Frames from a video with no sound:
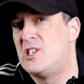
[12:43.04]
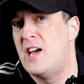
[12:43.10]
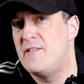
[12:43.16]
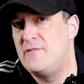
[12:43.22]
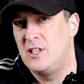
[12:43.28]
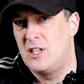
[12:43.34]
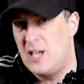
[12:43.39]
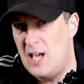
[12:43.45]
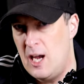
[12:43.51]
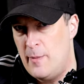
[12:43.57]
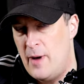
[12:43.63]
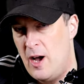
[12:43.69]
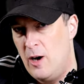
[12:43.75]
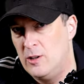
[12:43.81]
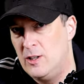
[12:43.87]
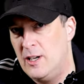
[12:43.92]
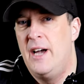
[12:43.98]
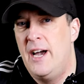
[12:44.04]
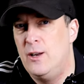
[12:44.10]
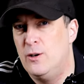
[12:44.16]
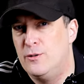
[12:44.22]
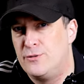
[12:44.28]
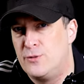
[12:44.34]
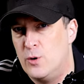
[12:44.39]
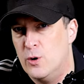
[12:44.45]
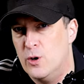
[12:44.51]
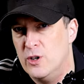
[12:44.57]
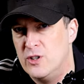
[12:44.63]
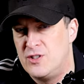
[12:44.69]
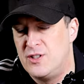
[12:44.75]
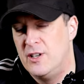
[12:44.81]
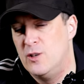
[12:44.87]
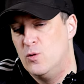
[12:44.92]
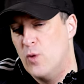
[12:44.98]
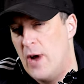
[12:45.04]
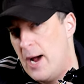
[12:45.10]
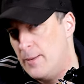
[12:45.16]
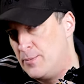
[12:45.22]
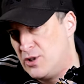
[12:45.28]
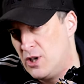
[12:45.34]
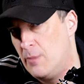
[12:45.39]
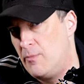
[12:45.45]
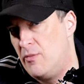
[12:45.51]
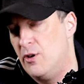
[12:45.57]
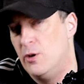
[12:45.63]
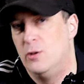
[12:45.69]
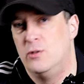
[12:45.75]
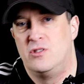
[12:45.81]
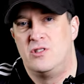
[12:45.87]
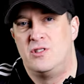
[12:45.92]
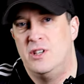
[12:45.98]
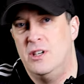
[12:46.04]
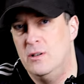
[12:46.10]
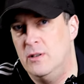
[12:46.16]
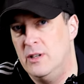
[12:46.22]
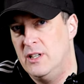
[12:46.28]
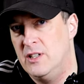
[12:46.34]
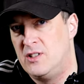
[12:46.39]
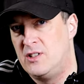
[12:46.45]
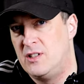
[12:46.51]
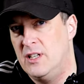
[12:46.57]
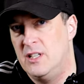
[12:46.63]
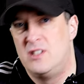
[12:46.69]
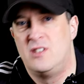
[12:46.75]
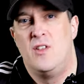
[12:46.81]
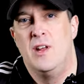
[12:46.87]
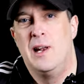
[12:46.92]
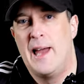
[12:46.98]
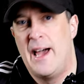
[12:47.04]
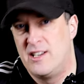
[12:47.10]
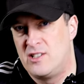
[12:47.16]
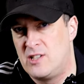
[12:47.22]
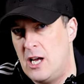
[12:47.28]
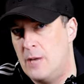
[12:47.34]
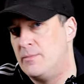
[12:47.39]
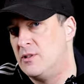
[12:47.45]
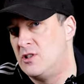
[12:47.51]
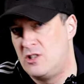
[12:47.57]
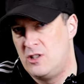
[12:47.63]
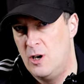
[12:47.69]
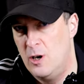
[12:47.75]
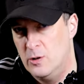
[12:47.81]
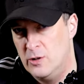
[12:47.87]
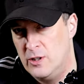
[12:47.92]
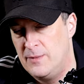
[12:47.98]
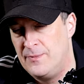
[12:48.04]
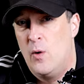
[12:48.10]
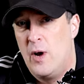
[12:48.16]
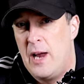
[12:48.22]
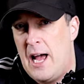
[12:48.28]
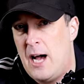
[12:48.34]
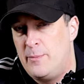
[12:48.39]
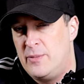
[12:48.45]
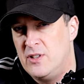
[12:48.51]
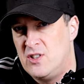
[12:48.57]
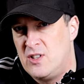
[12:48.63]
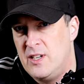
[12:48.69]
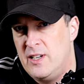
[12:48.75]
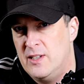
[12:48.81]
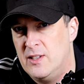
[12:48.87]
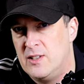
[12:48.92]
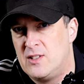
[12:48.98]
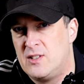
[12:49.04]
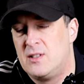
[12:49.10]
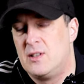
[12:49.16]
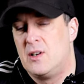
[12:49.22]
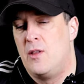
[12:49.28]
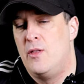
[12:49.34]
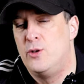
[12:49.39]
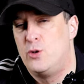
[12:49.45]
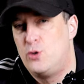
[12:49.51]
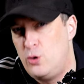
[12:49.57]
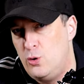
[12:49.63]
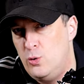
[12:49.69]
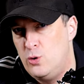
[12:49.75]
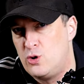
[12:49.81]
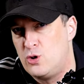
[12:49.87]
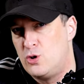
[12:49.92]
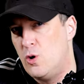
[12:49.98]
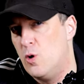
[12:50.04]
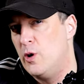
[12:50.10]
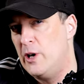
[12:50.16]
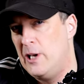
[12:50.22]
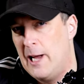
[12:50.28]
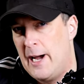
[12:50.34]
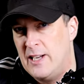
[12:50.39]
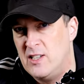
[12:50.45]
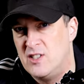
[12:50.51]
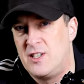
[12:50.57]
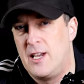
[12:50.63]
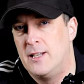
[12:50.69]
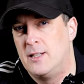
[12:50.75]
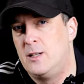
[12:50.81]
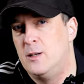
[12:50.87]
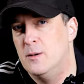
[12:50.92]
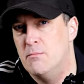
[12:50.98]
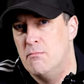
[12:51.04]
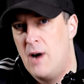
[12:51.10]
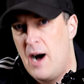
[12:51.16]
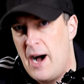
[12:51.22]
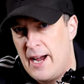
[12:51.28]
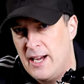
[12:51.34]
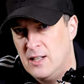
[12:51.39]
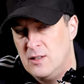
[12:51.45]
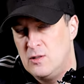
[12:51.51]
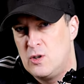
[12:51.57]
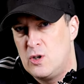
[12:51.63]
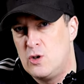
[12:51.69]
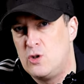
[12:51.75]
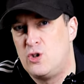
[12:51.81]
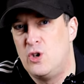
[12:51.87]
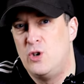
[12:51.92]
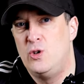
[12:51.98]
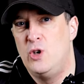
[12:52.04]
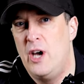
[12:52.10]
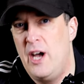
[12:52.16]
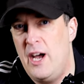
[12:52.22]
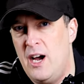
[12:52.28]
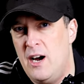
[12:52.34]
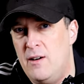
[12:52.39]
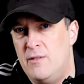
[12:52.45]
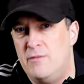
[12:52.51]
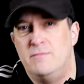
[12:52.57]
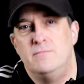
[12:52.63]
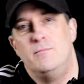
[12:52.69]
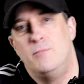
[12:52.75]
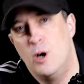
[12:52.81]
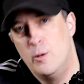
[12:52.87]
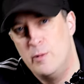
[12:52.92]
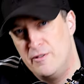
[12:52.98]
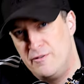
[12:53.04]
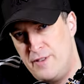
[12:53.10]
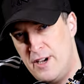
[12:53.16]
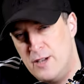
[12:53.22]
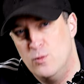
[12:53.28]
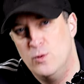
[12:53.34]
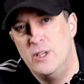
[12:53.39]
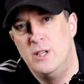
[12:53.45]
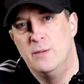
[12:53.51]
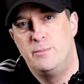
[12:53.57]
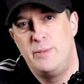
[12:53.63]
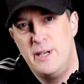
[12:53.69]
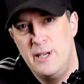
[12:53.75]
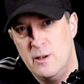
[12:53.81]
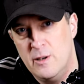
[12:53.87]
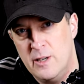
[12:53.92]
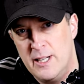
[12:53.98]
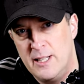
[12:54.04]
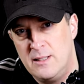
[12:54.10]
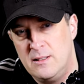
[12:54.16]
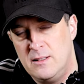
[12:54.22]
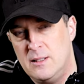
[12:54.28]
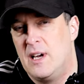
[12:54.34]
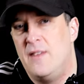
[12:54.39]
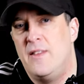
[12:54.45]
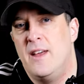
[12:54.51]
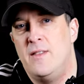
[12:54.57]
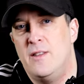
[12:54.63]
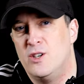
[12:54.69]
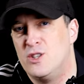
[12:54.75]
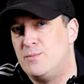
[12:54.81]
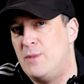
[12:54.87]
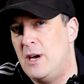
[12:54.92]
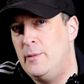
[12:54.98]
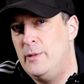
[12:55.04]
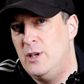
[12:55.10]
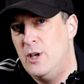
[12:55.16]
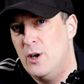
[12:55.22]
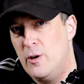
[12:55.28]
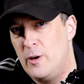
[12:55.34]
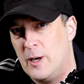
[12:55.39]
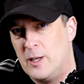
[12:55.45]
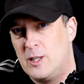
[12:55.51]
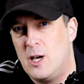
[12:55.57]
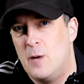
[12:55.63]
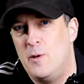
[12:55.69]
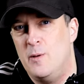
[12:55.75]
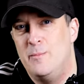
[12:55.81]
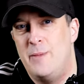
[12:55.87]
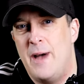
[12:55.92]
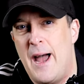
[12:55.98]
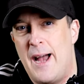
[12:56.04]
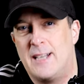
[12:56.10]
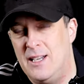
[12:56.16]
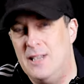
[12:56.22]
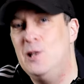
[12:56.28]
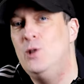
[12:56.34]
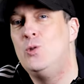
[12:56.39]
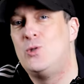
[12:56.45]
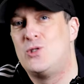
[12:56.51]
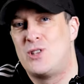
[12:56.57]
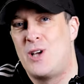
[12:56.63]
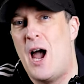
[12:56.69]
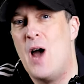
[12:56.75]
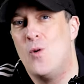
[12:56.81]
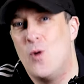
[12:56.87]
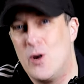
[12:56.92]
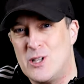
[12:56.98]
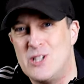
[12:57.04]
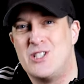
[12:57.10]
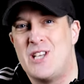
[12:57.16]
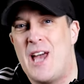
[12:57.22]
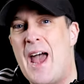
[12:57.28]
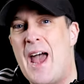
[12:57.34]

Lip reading: 7 came out, and of course it wraps up the whole series, it's the last episode. What happens is, the two storylines get combined, so you have Boba Fett reappearing, and then there's Baby Yoda coming back in Luke Skywalker's